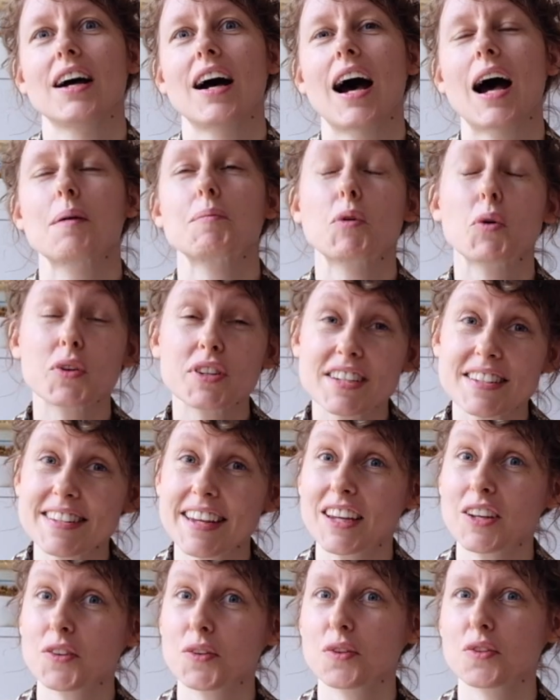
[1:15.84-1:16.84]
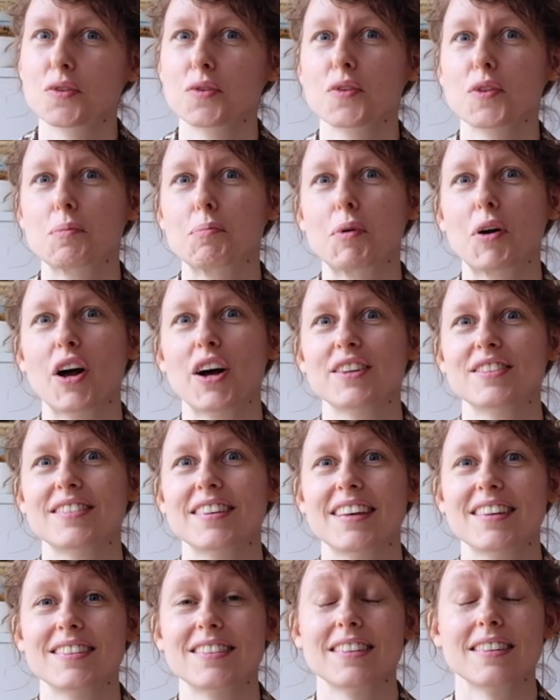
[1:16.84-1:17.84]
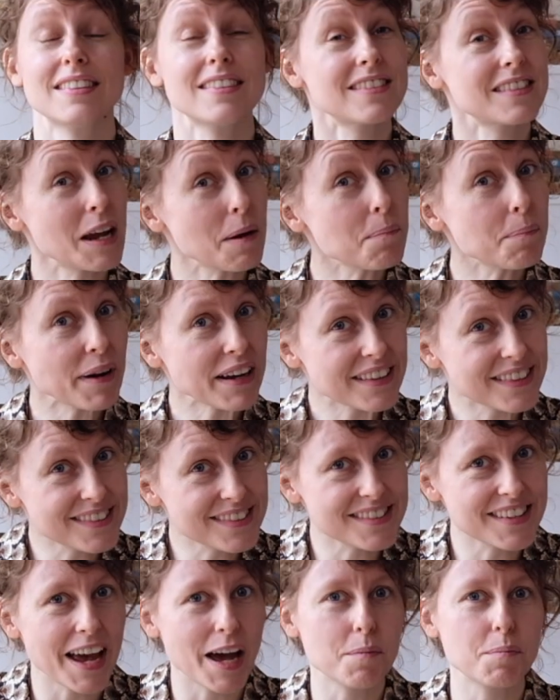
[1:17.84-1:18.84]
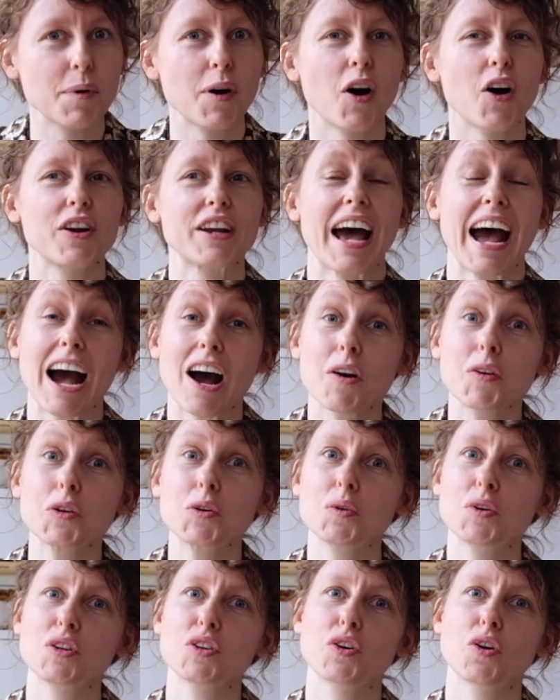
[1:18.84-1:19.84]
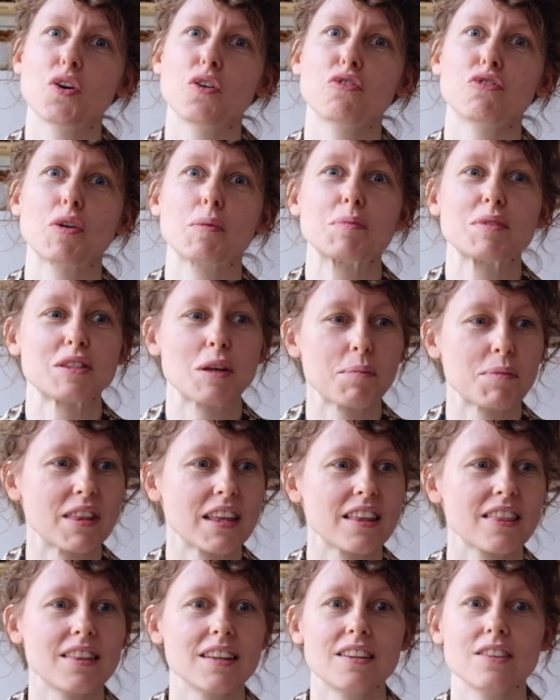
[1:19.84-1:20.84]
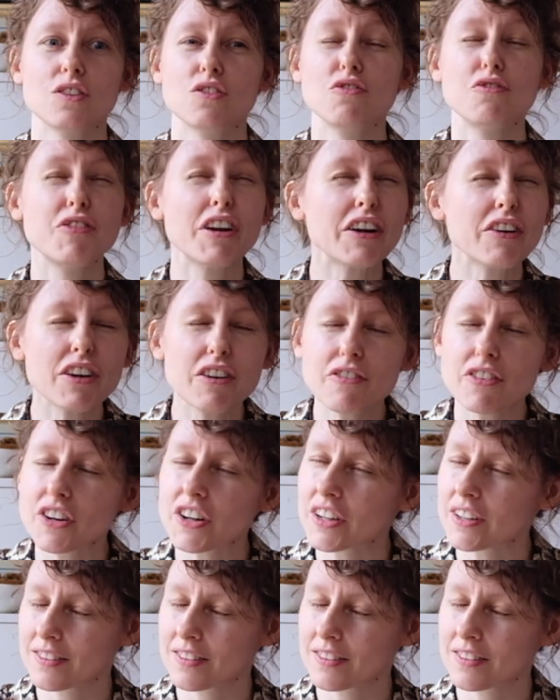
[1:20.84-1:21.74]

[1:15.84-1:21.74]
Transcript: I'm going to take you through the process step by step on how you can go from something that is very, very